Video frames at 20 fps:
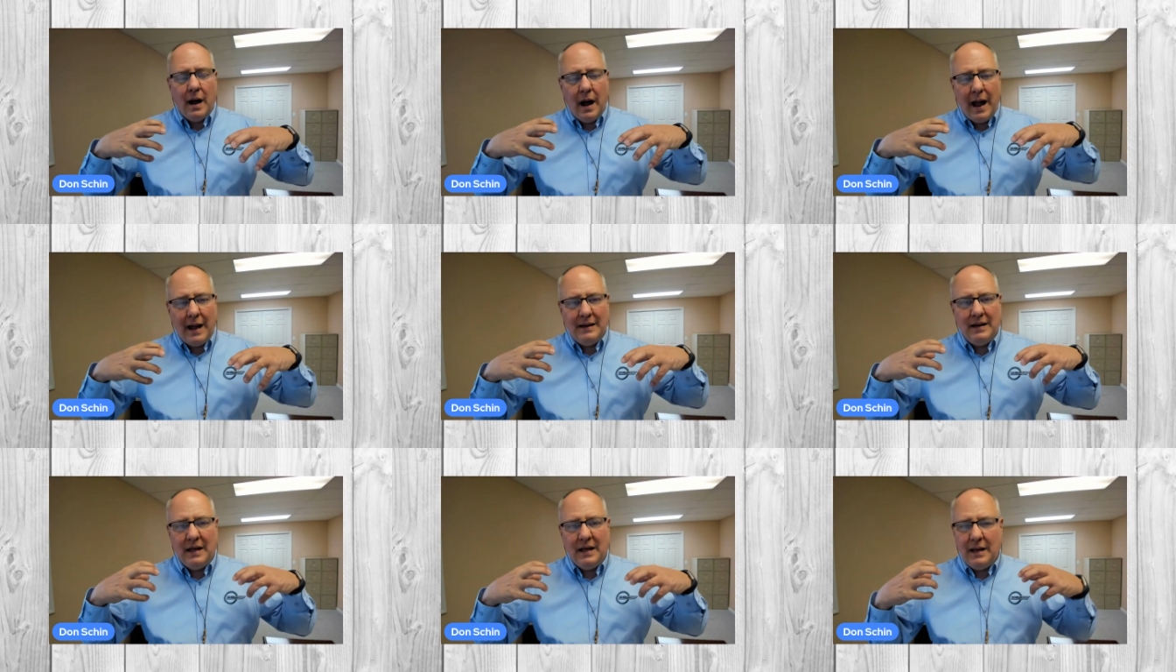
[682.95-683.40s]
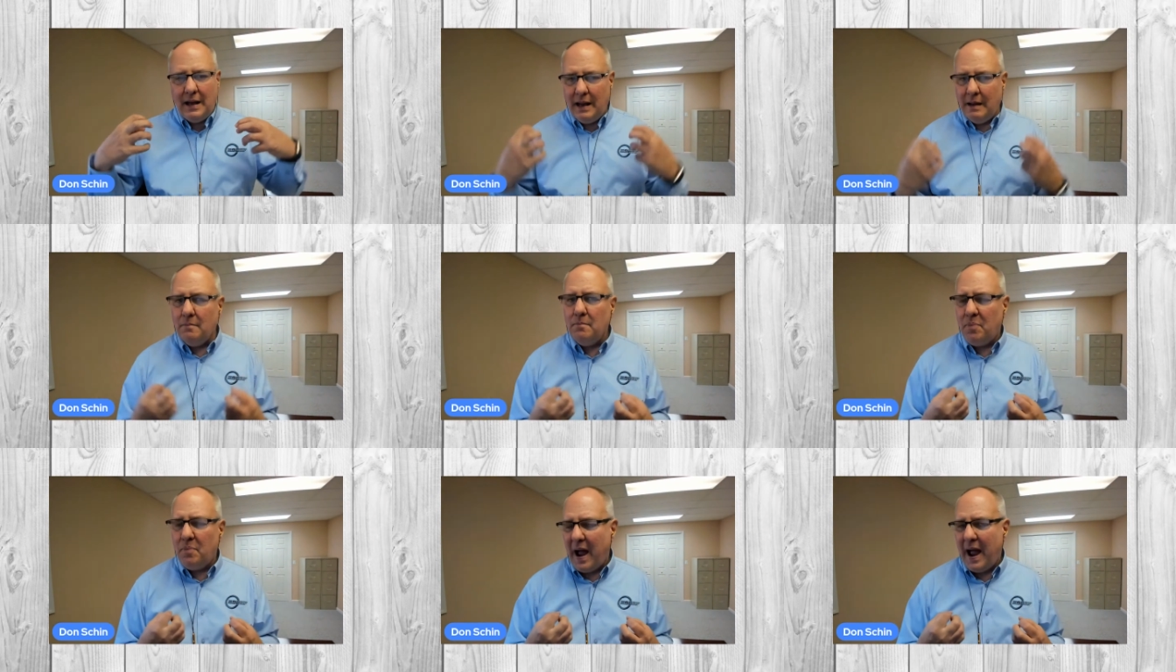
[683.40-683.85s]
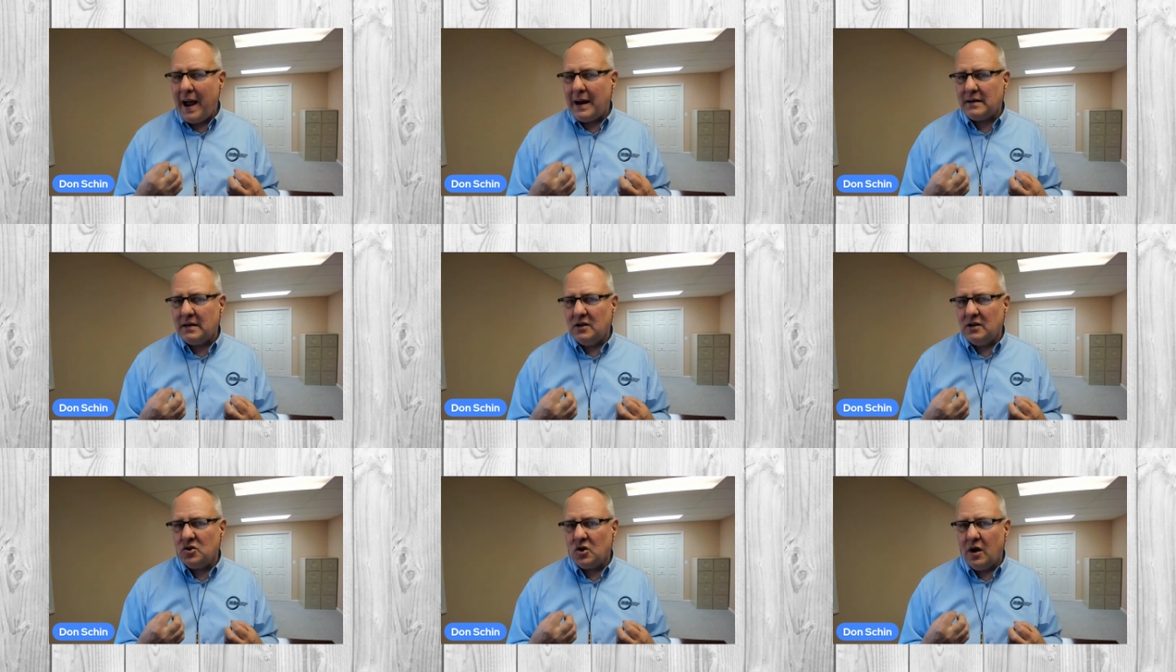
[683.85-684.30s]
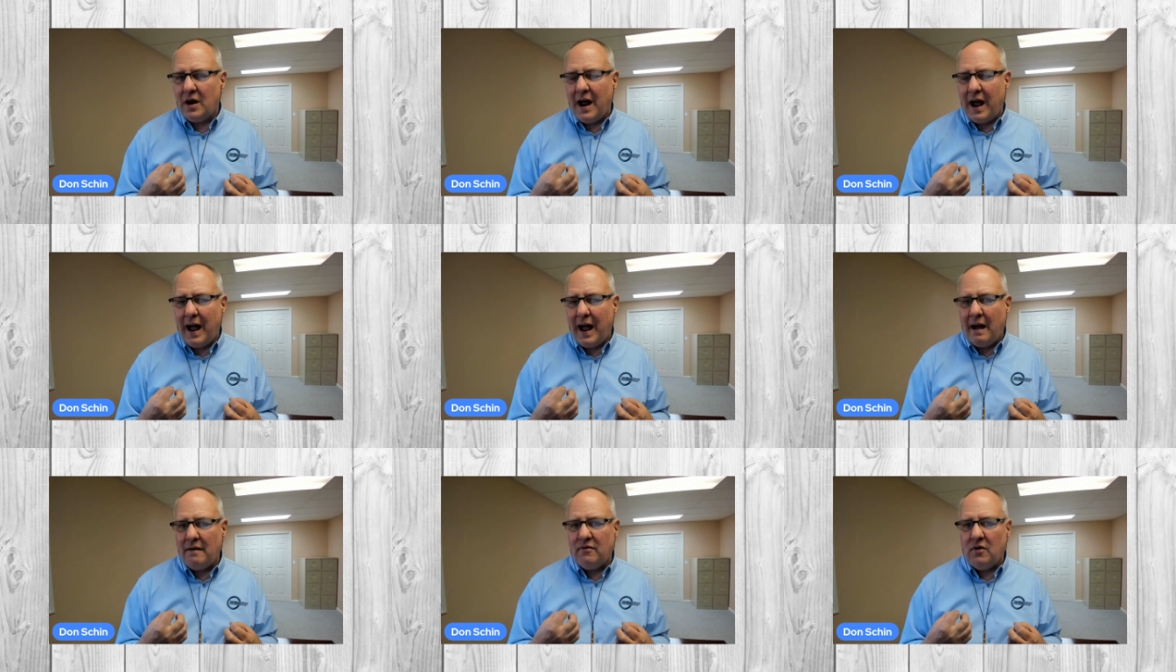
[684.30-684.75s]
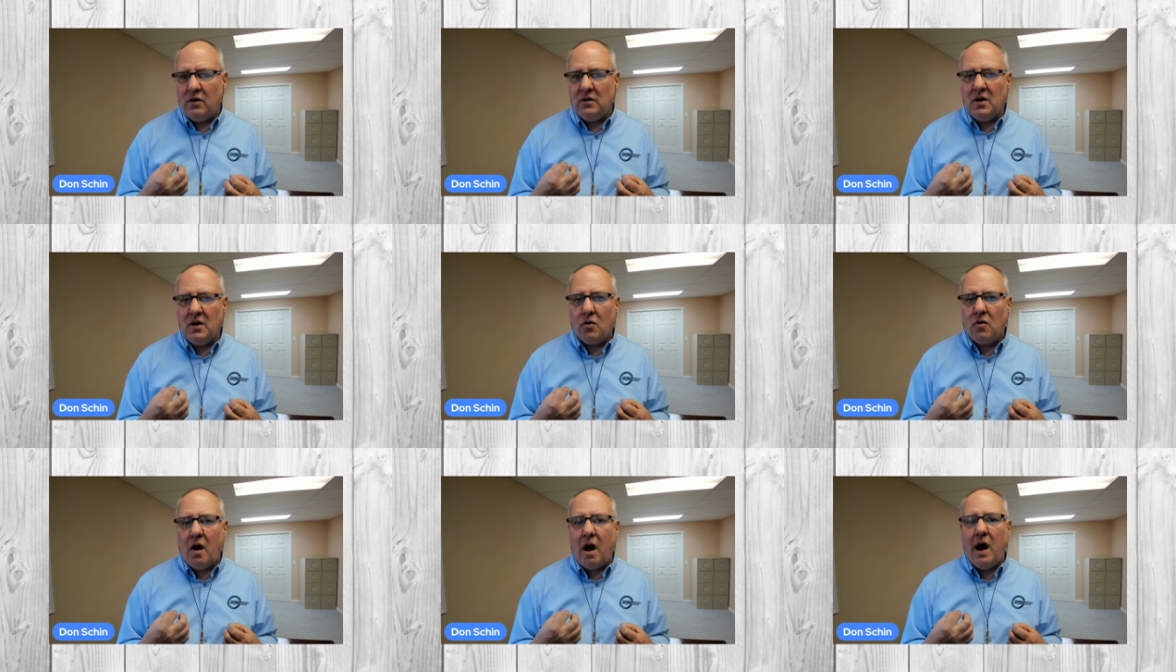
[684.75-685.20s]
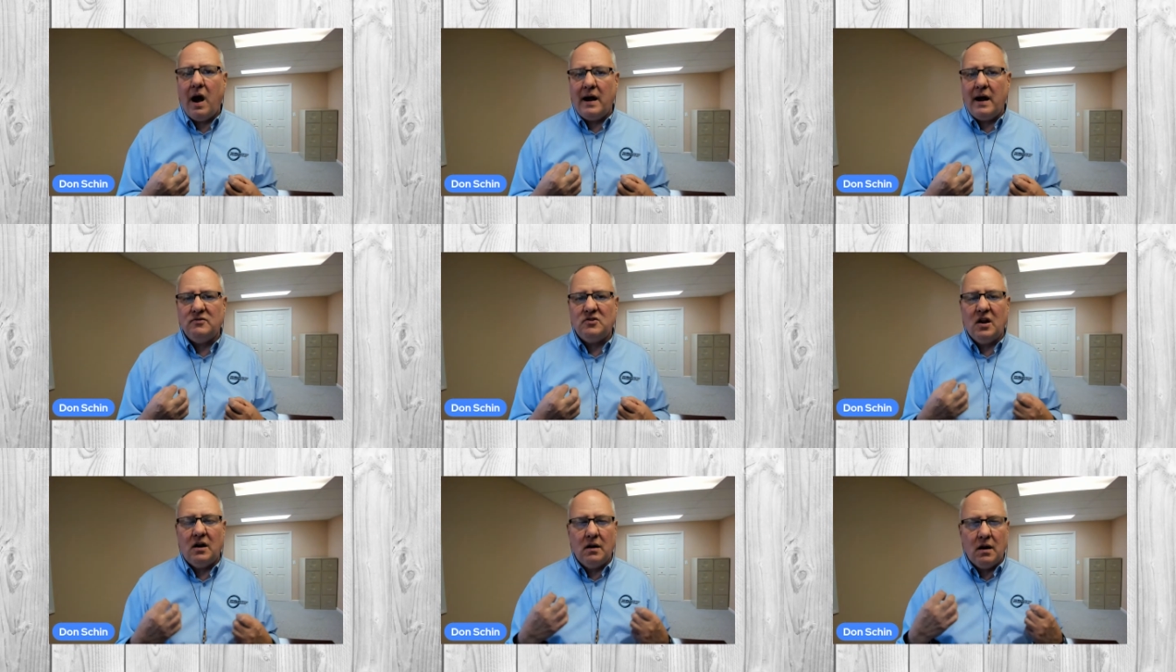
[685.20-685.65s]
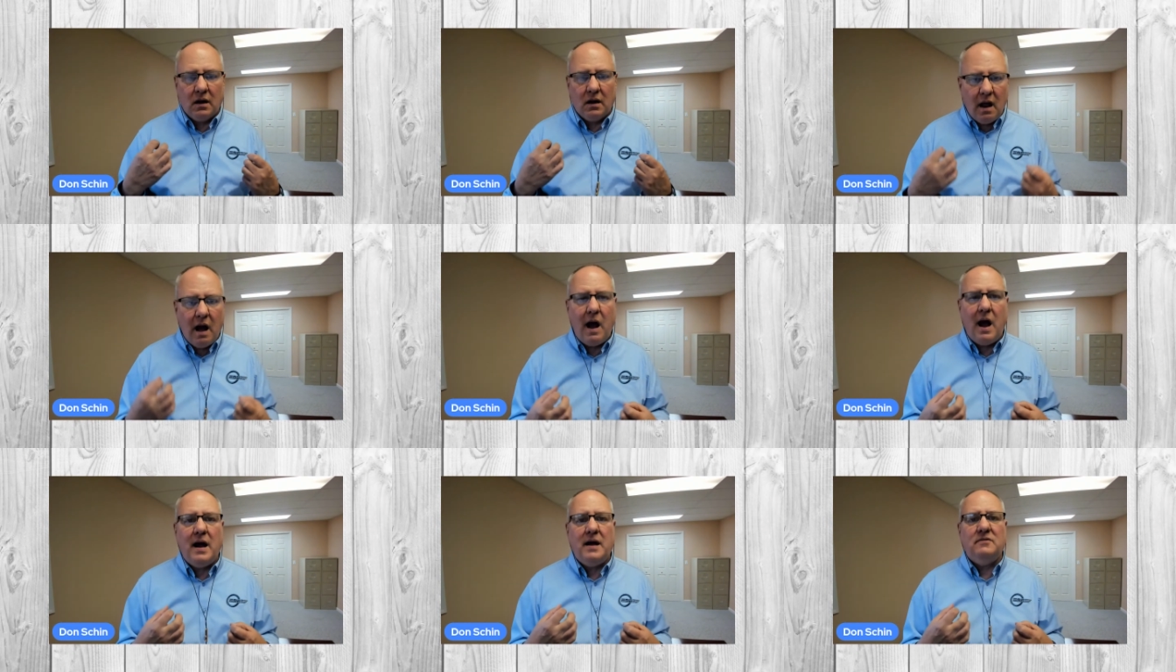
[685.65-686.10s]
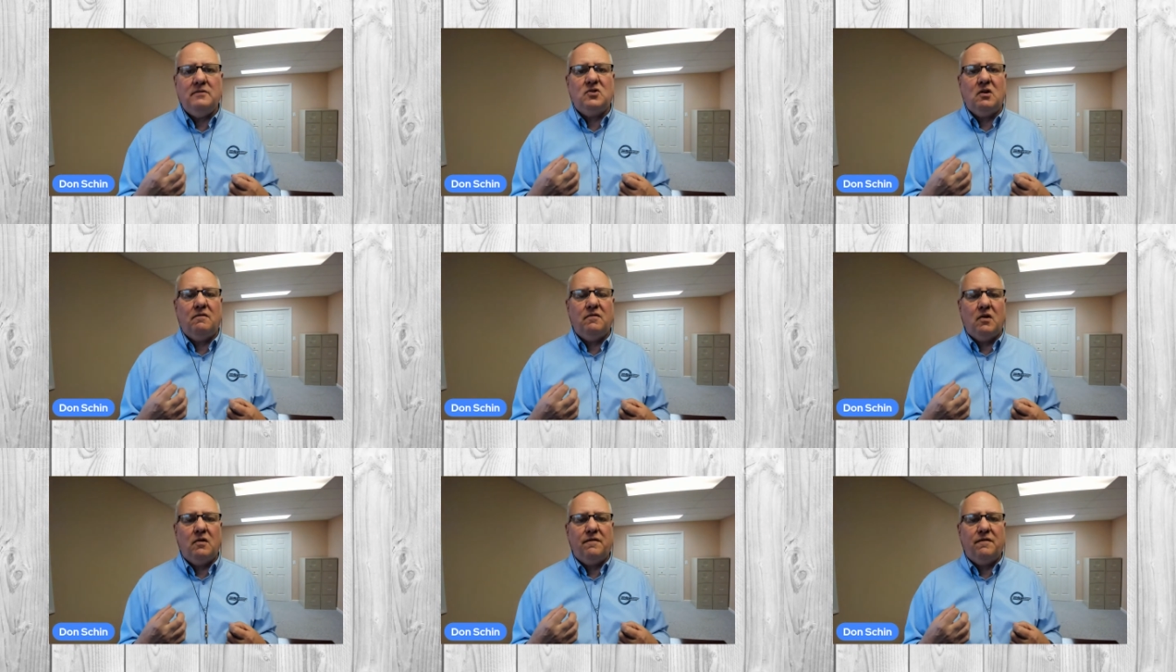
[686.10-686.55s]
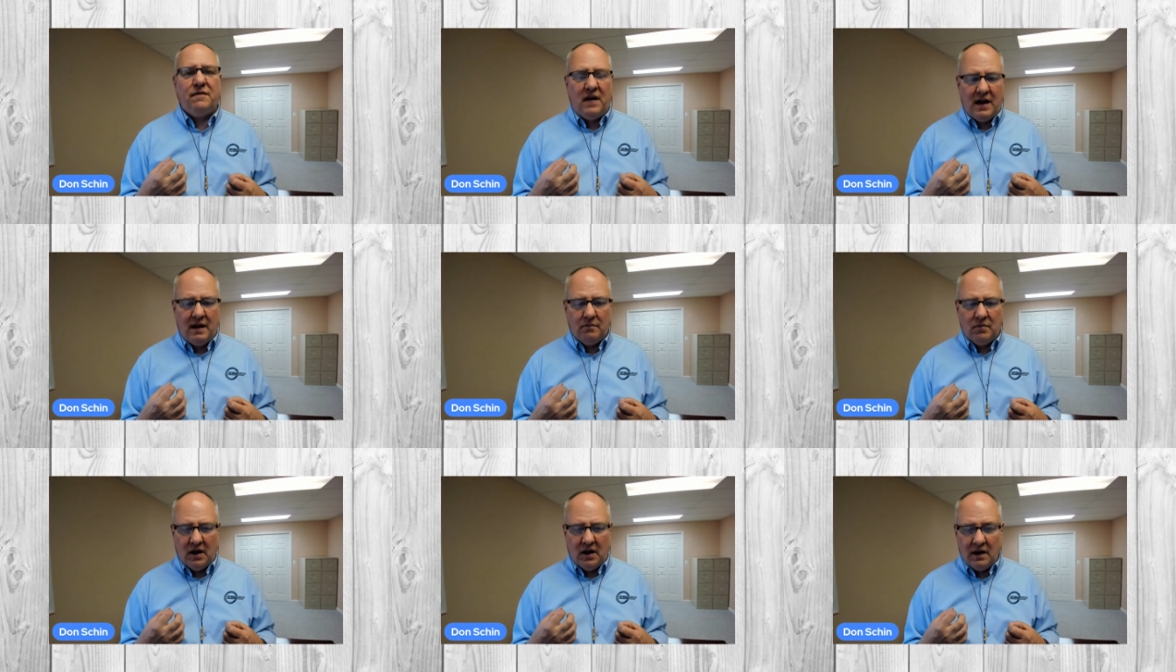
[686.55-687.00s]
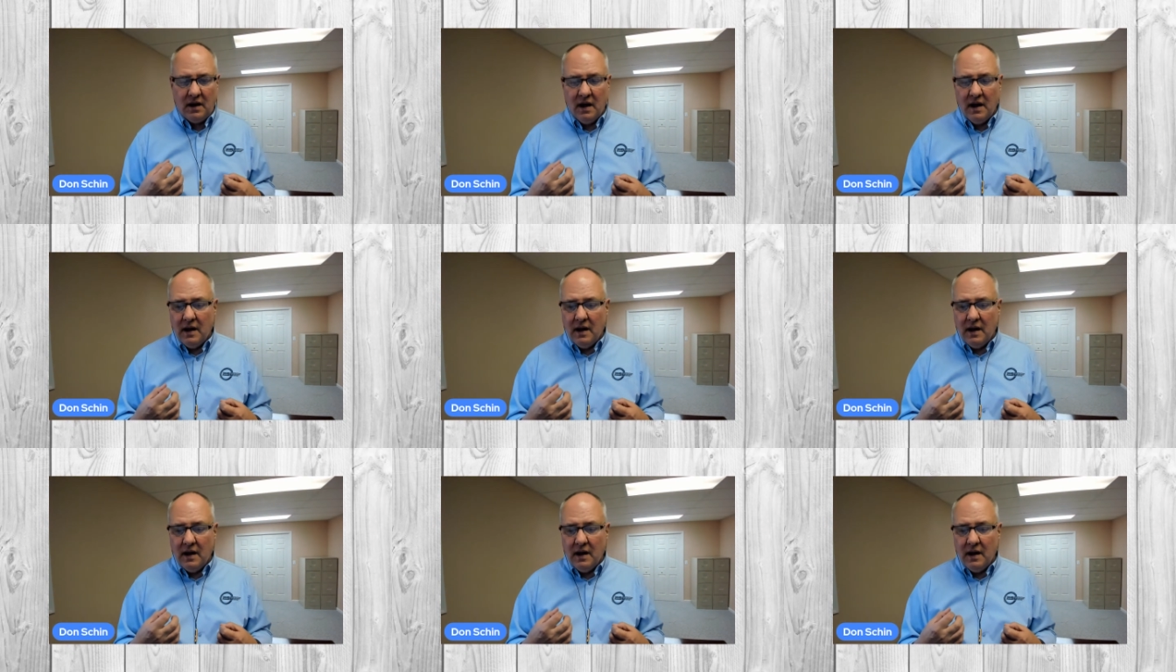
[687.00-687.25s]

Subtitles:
and the impact it's going to have on their lives and the lives of their family,